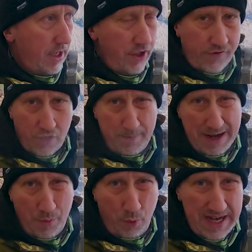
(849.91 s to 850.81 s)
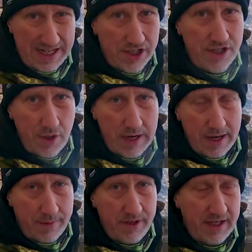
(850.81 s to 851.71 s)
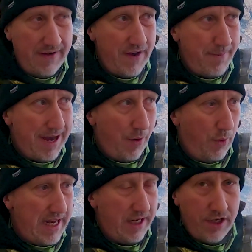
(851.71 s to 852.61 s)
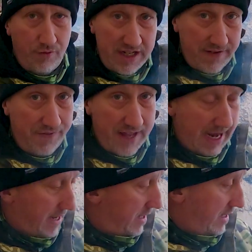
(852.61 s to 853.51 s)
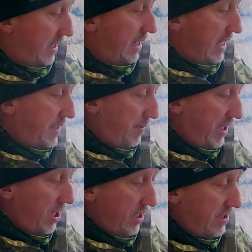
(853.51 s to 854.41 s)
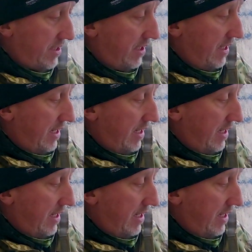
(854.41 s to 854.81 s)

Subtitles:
You've got about a week to do it. I'm going to give it about a week, and the reason for that is because